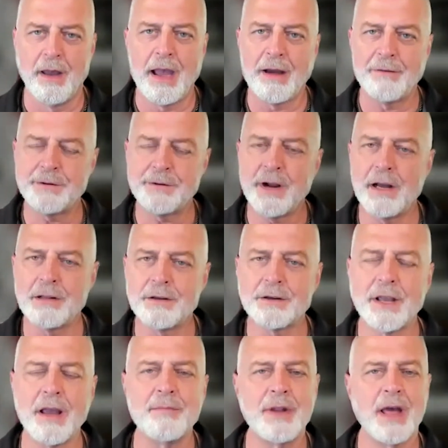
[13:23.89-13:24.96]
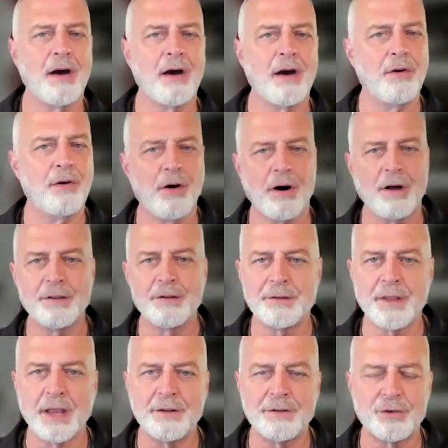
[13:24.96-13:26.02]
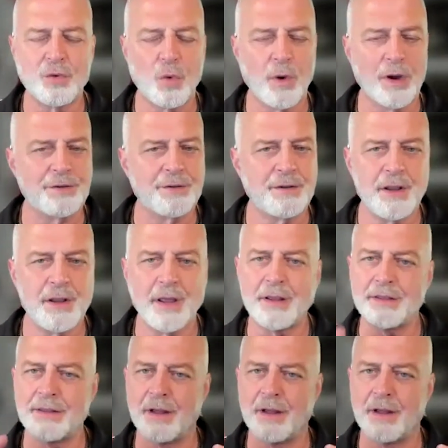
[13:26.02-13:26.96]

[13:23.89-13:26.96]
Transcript: After Heller came down, all the states twisted it.